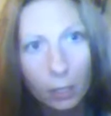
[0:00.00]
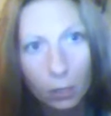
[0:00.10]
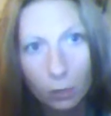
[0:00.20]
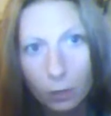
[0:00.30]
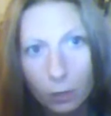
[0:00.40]

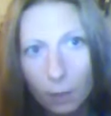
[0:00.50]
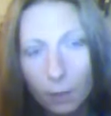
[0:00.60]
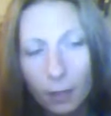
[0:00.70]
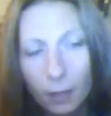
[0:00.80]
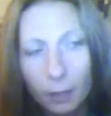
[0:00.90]
do
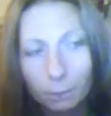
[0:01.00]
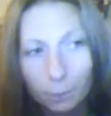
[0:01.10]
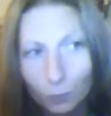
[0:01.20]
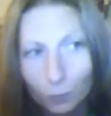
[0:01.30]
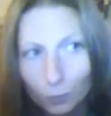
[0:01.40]
something,
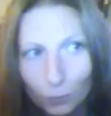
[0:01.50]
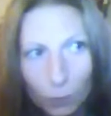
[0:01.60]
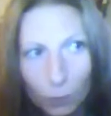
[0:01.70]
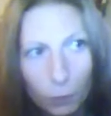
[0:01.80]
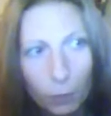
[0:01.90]

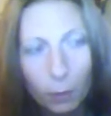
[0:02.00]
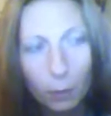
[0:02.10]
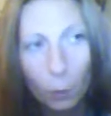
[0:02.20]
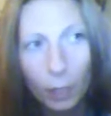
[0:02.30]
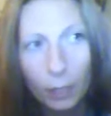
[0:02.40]
if you've been
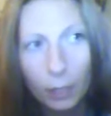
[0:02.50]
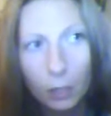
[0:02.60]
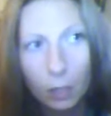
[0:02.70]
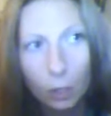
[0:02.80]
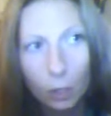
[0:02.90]
wanting
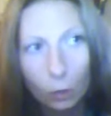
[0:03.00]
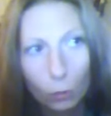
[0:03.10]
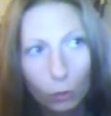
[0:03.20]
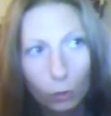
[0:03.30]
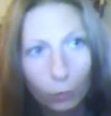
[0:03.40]
to
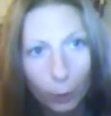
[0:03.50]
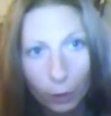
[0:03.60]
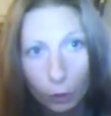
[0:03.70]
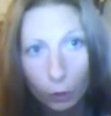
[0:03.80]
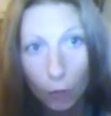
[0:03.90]
look for
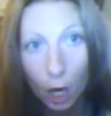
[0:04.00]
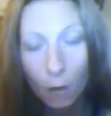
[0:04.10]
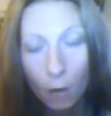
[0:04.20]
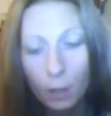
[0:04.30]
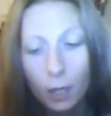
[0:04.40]
another
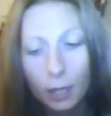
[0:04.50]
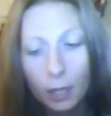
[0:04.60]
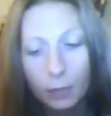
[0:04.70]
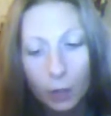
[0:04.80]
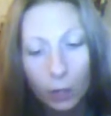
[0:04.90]
job,
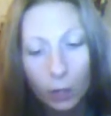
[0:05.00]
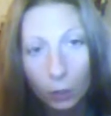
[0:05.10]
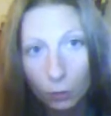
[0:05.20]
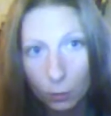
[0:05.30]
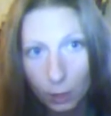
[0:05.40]
it's on
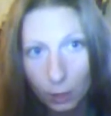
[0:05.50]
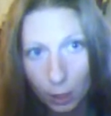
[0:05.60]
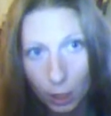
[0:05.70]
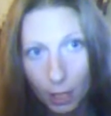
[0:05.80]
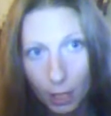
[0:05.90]
you to
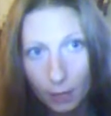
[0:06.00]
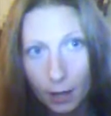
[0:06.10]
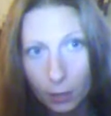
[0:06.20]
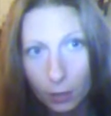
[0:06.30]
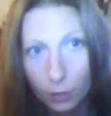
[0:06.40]
initiate
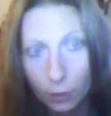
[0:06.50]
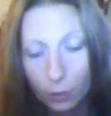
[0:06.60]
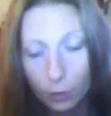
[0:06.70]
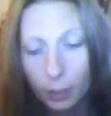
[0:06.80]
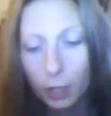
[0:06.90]
that, to start
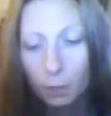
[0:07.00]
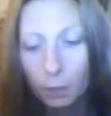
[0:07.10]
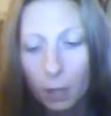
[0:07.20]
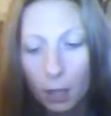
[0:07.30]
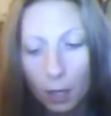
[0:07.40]
doing it.
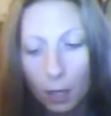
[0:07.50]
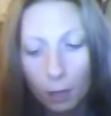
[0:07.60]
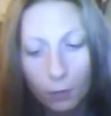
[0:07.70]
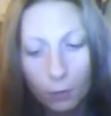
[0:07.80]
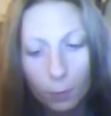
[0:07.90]
If
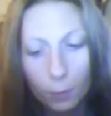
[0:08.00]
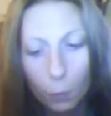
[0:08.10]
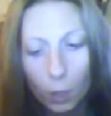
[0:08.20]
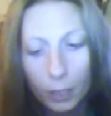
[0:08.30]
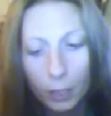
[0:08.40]
you've been
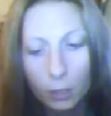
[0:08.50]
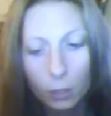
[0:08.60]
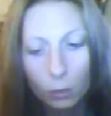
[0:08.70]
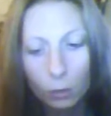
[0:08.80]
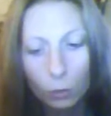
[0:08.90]
wanting
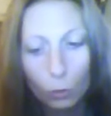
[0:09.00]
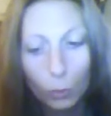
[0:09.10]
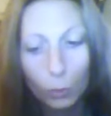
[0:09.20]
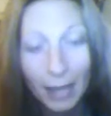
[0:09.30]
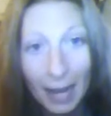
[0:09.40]
to
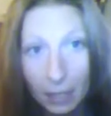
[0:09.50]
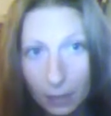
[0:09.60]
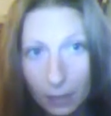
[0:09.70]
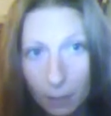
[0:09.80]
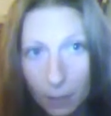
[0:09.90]
create
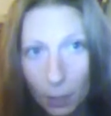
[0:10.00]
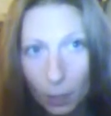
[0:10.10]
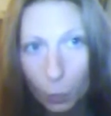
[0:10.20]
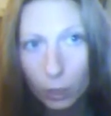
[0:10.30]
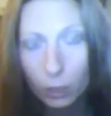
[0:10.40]

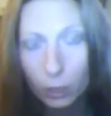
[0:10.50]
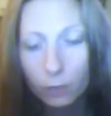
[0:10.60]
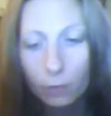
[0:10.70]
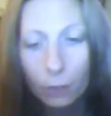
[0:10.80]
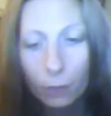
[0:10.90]
something, which is
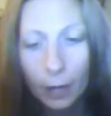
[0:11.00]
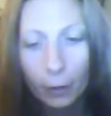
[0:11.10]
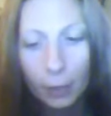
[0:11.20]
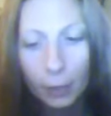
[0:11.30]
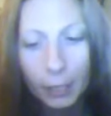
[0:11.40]

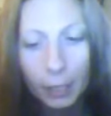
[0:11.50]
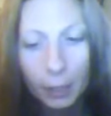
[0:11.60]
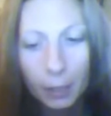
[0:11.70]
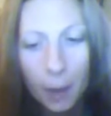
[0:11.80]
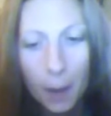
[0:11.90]
very
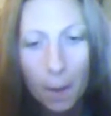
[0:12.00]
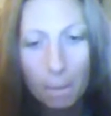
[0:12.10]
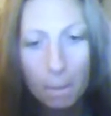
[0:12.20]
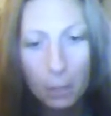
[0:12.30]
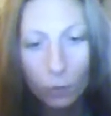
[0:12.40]

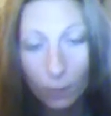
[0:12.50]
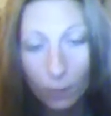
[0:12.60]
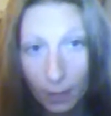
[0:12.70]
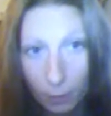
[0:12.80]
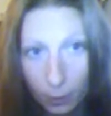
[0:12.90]
much
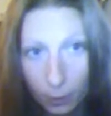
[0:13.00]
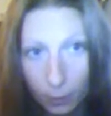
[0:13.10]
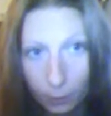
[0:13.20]
favored